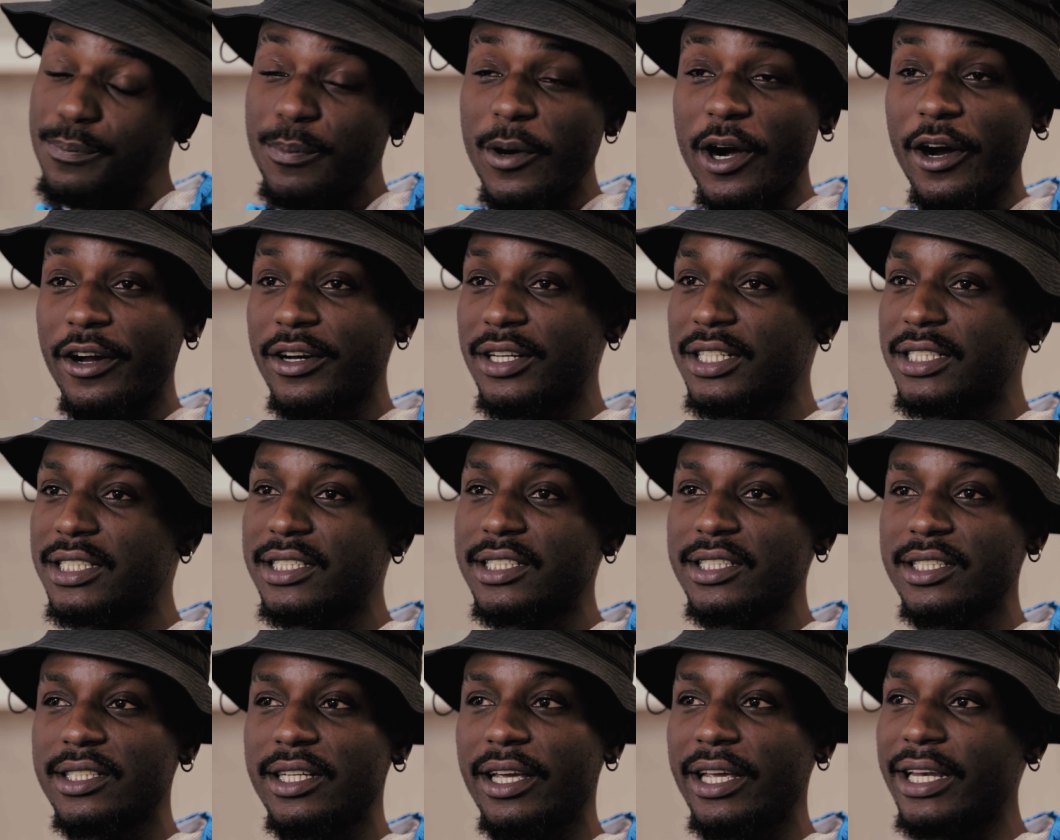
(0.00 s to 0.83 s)

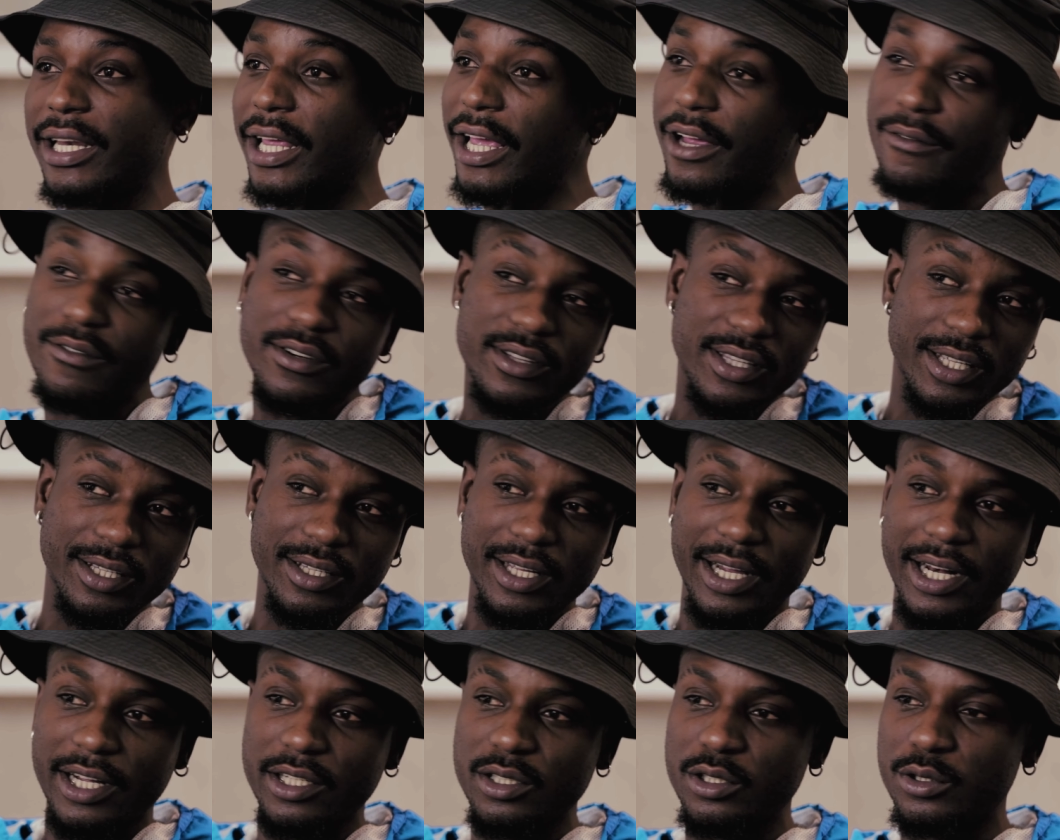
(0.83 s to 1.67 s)
priority in everything
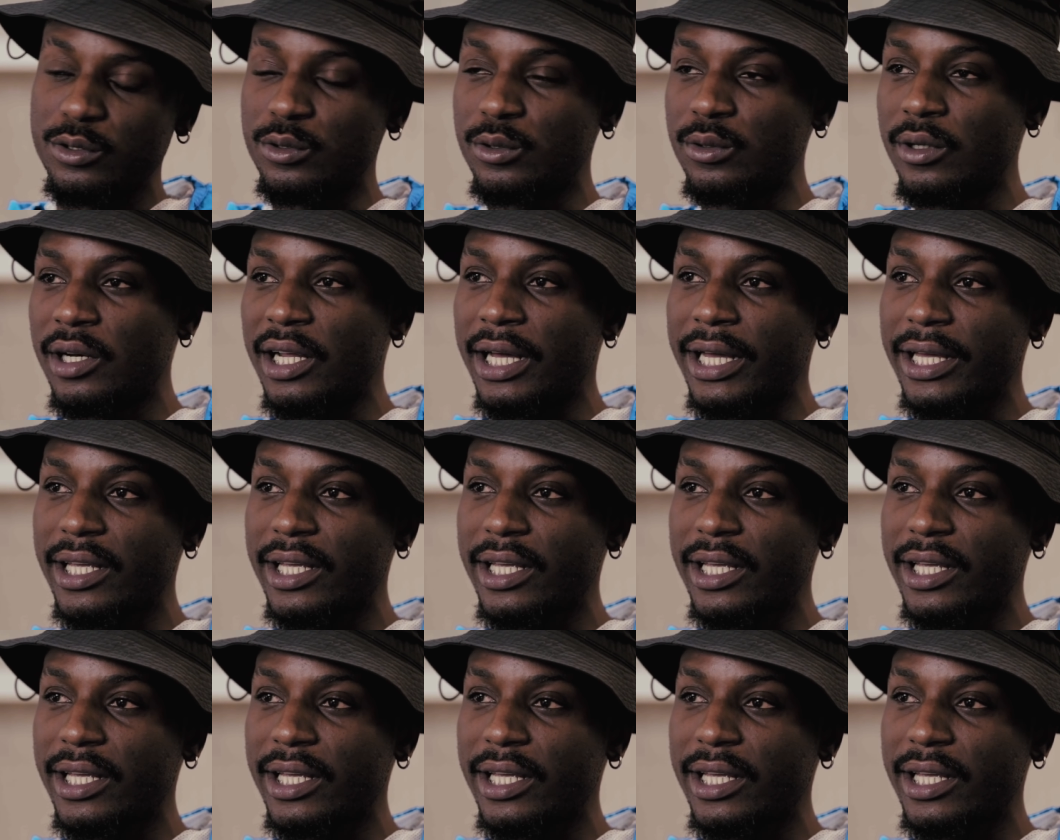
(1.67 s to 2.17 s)
that I do, like